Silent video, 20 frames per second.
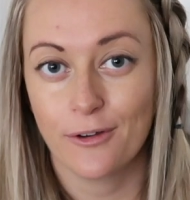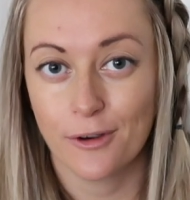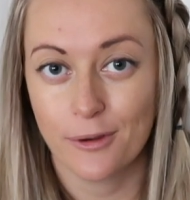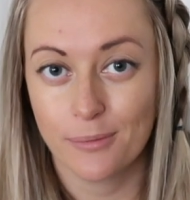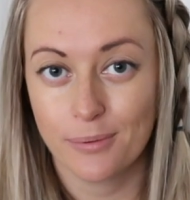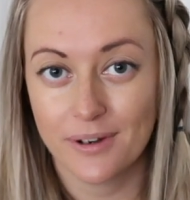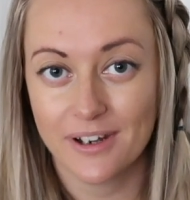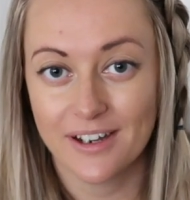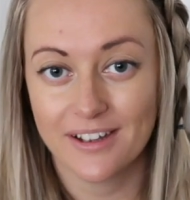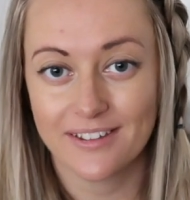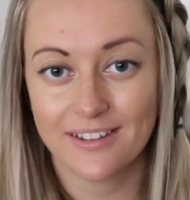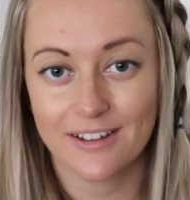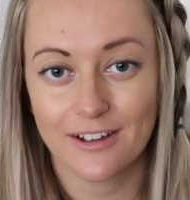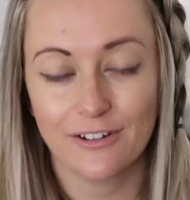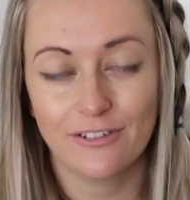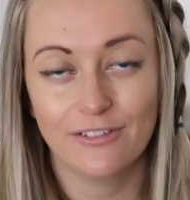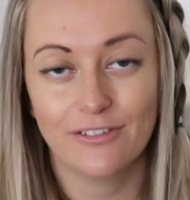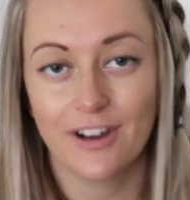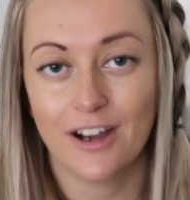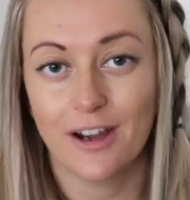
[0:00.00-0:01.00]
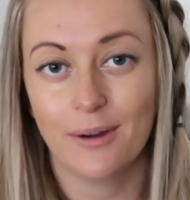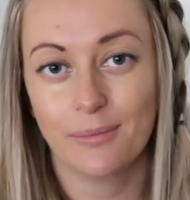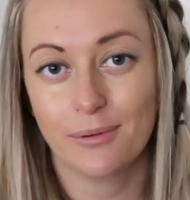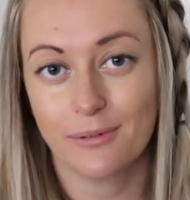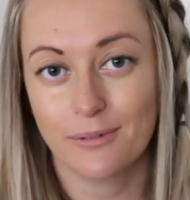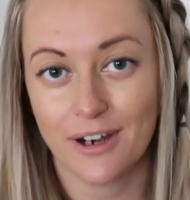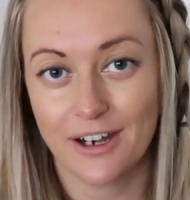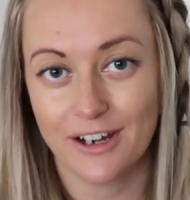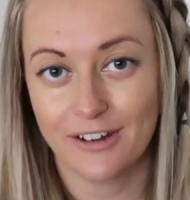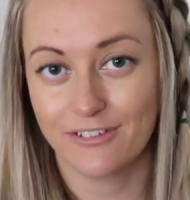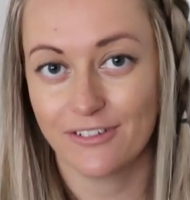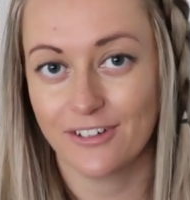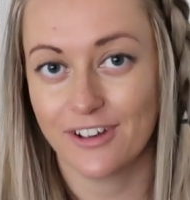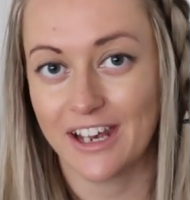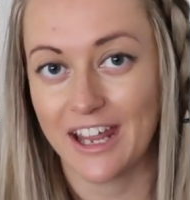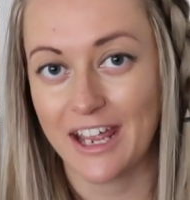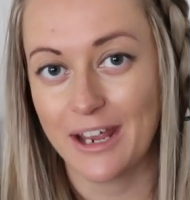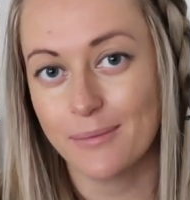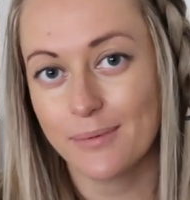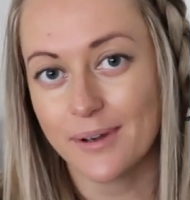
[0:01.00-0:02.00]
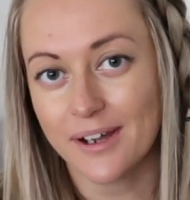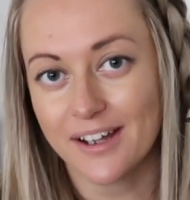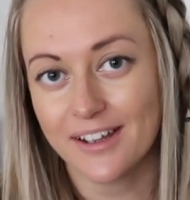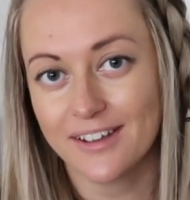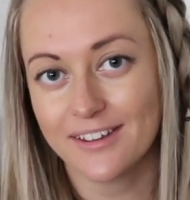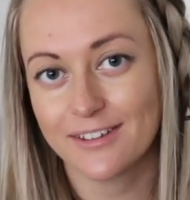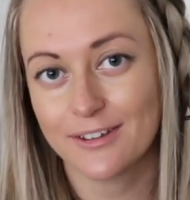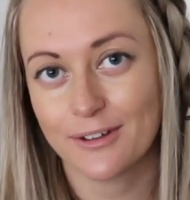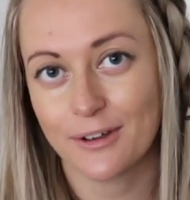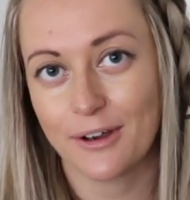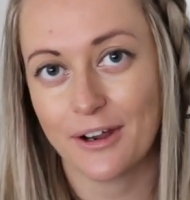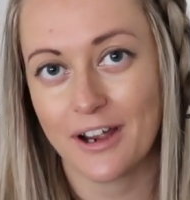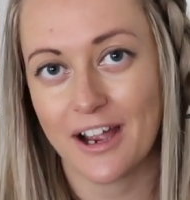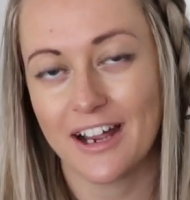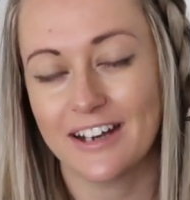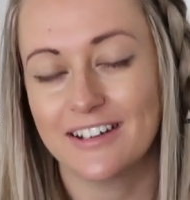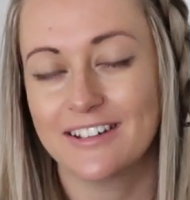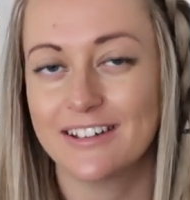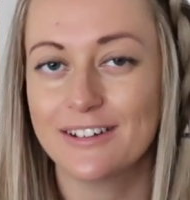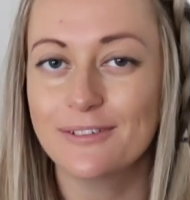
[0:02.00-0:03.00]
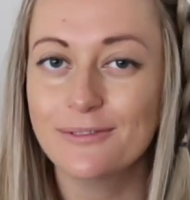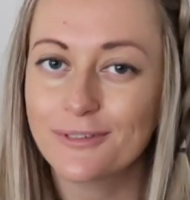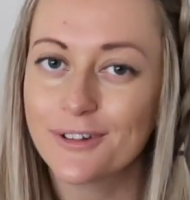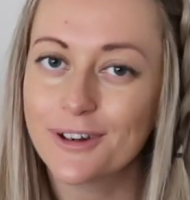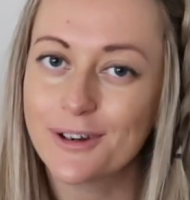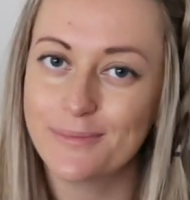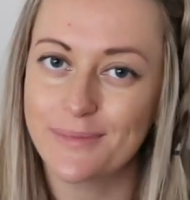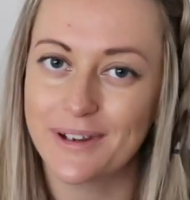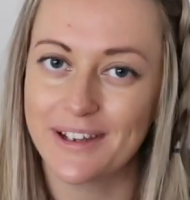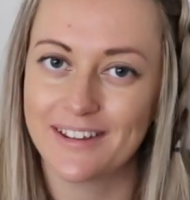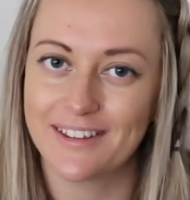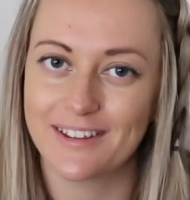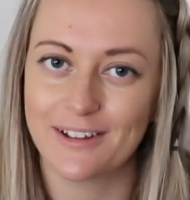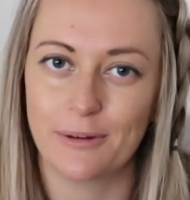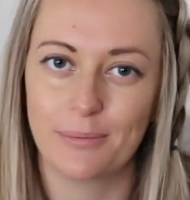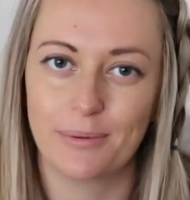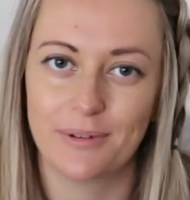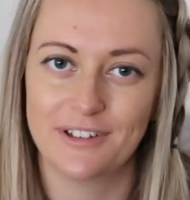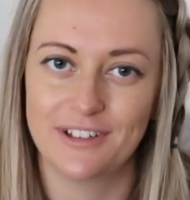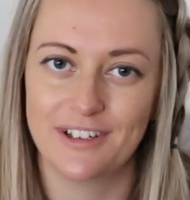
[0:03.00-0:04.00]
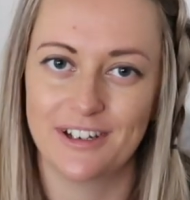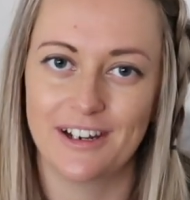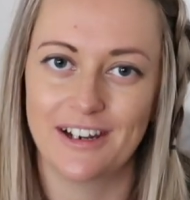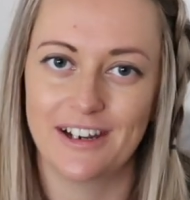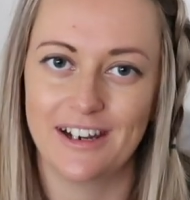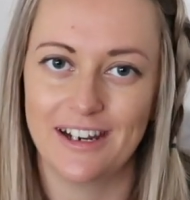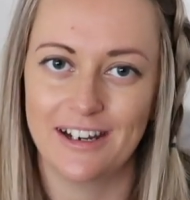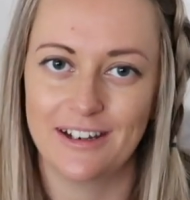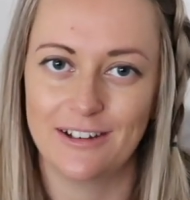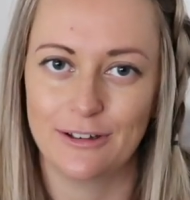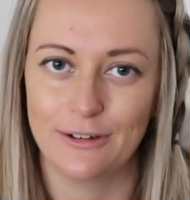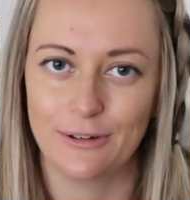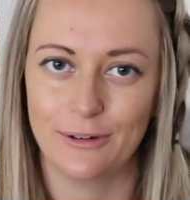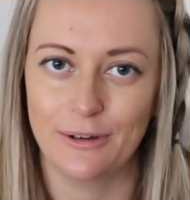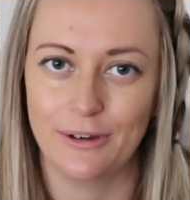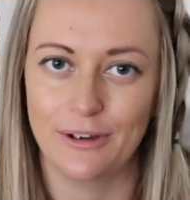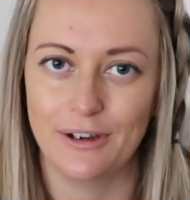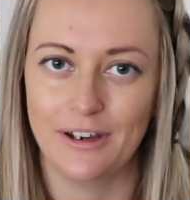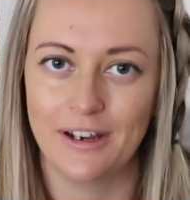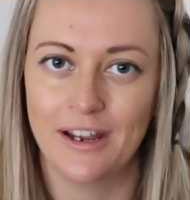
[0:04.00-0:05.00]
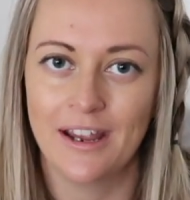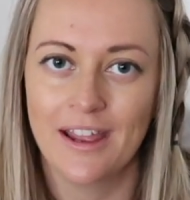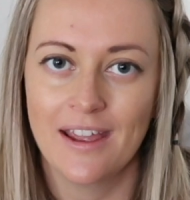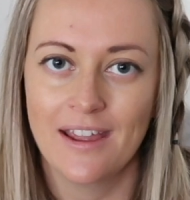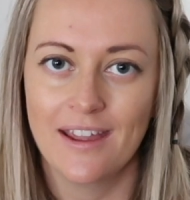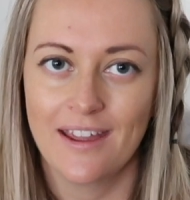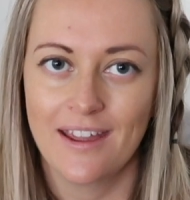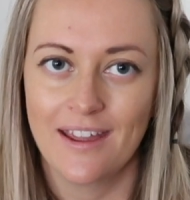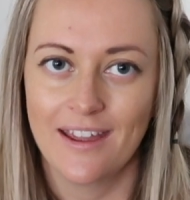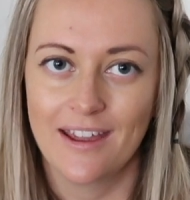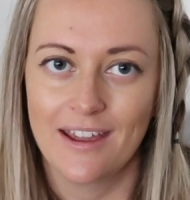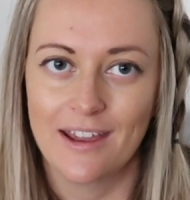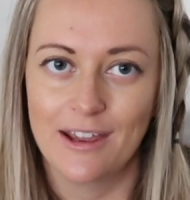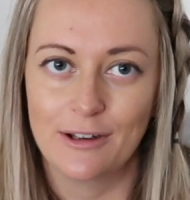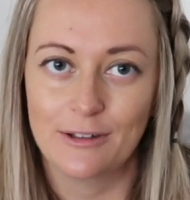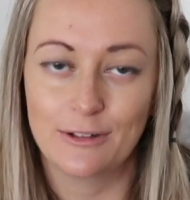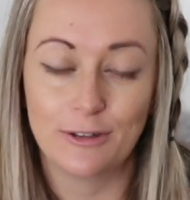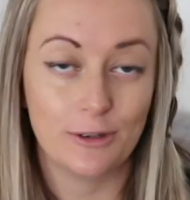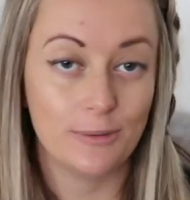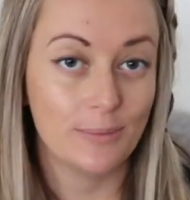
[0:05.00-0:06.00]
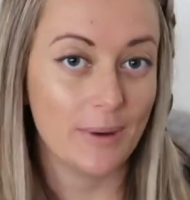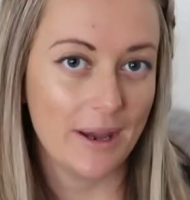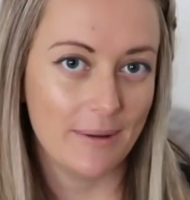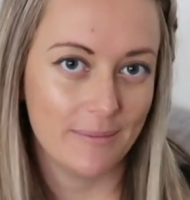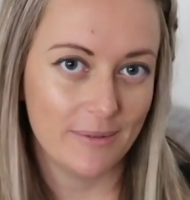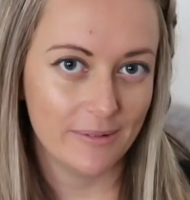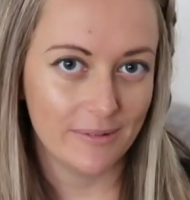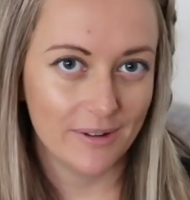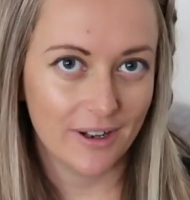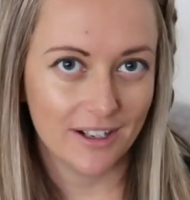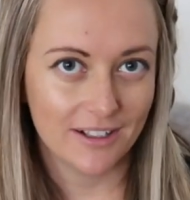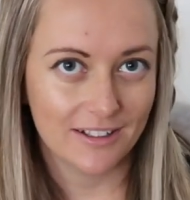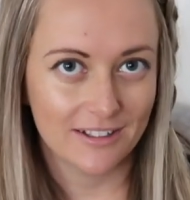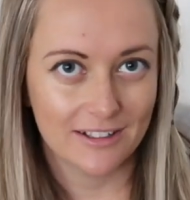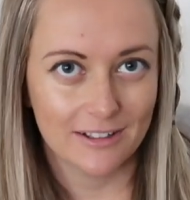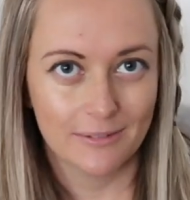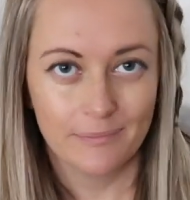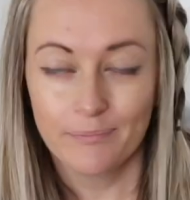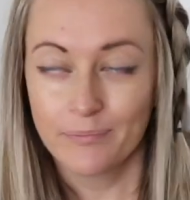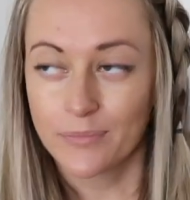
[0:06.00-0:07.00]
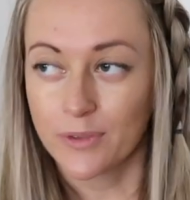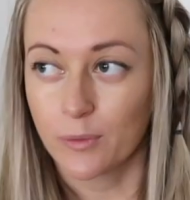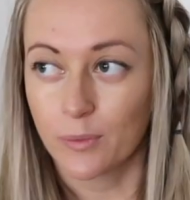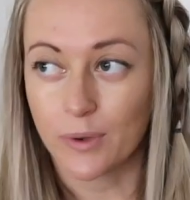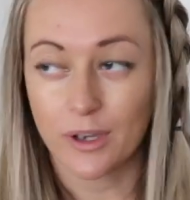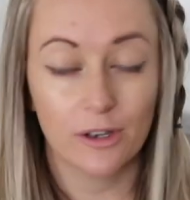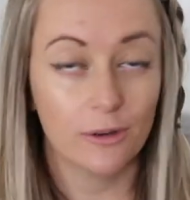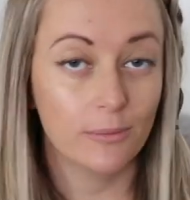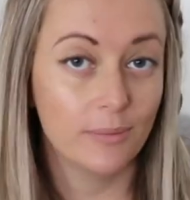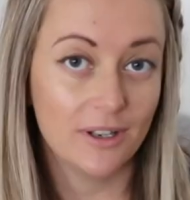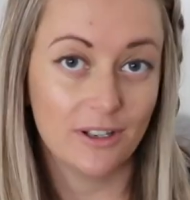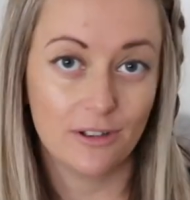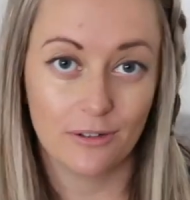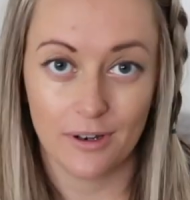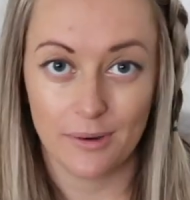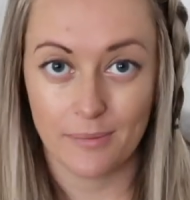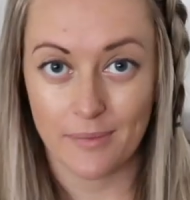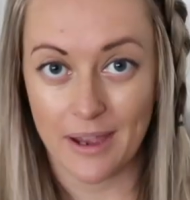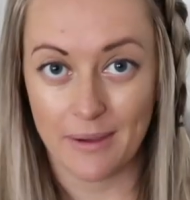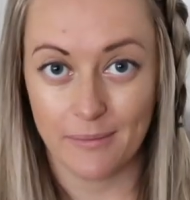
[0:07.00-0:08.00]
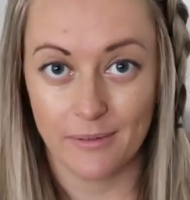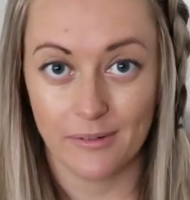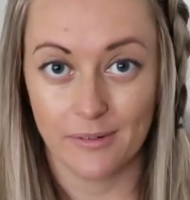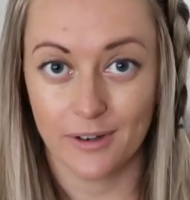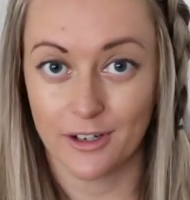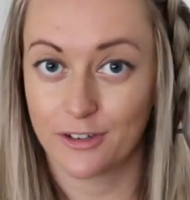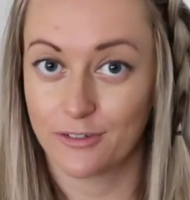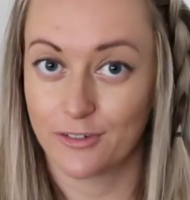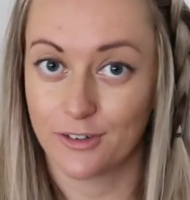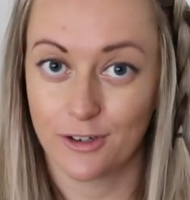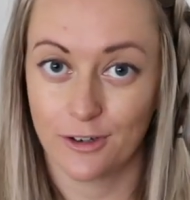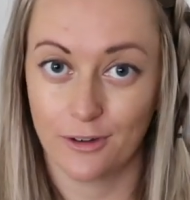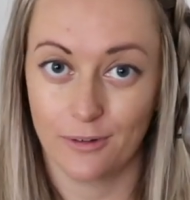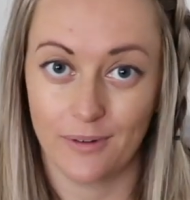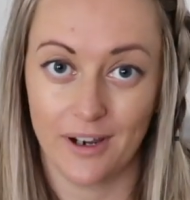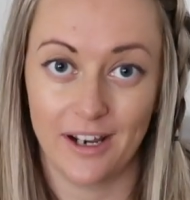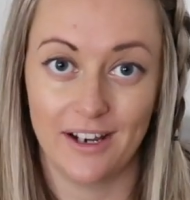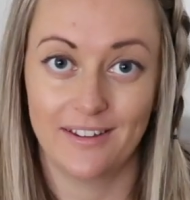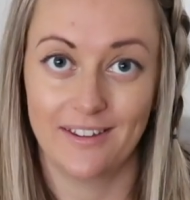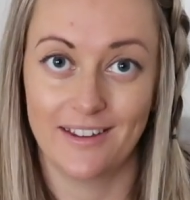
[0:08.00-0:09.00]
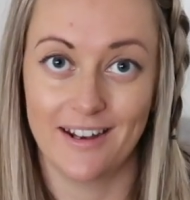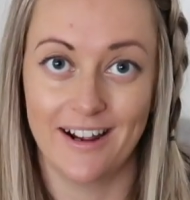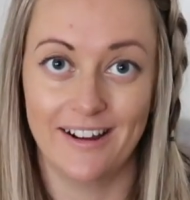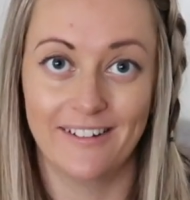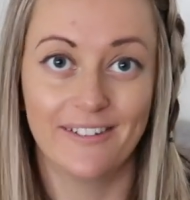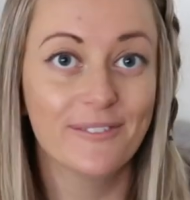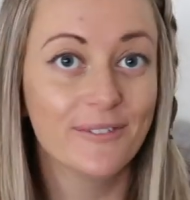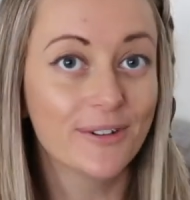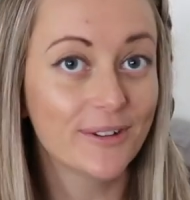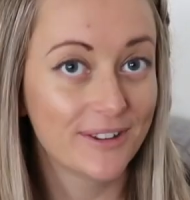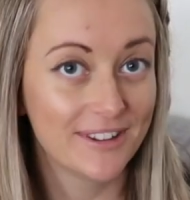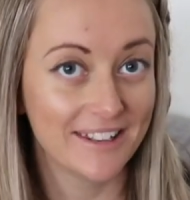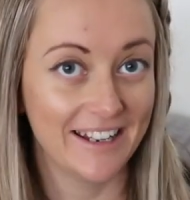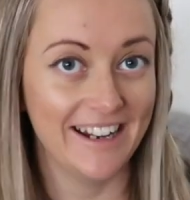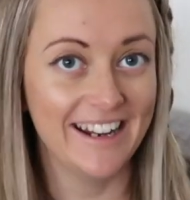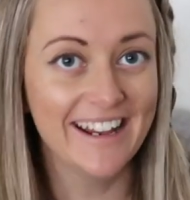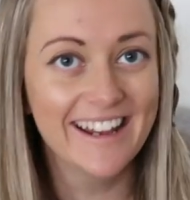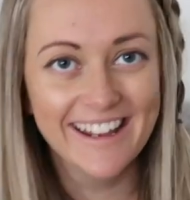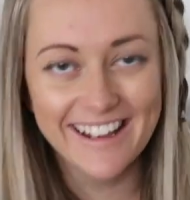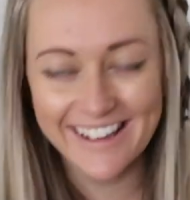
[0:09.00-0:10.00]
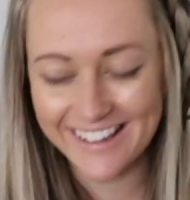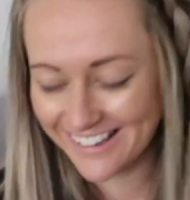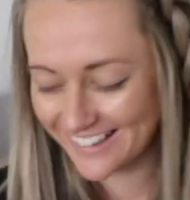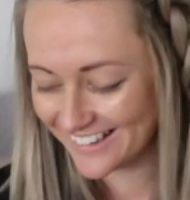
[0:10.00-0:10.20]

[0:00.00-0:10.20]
open itself up ready for labor, so I didn't want to miss the opportunity to do baby watch. We could be doing baby watch for two weeks now, we'll see.